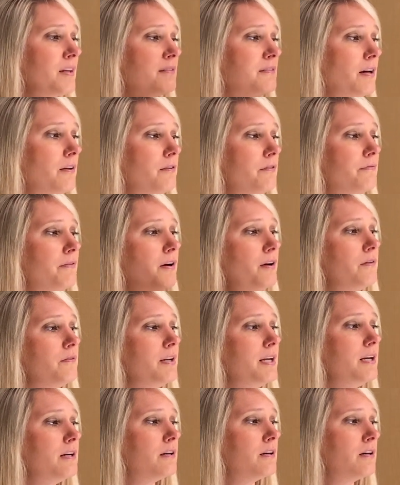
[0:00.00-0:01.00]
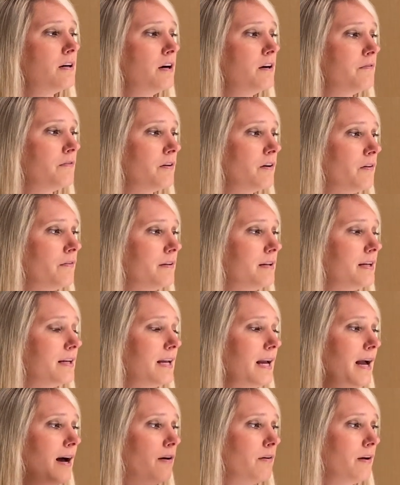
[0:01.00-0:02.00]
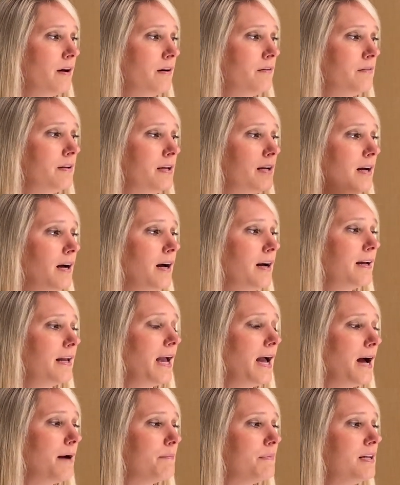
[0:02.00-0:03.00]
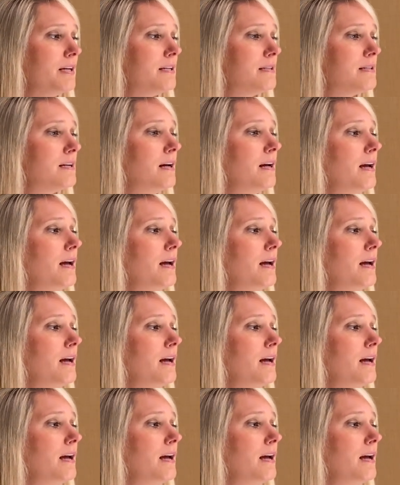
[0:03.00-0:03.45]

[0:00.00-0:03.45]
telephone here over on the cabinet